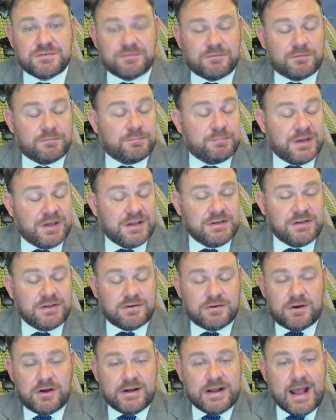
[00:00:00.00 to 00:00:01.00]
of
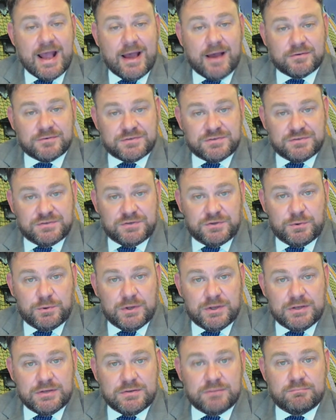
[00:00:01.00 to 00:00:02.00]
opinion on how to do
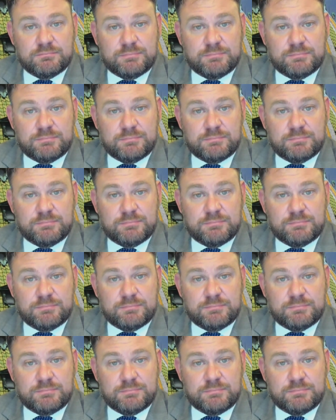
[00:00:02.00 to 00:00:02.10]
it,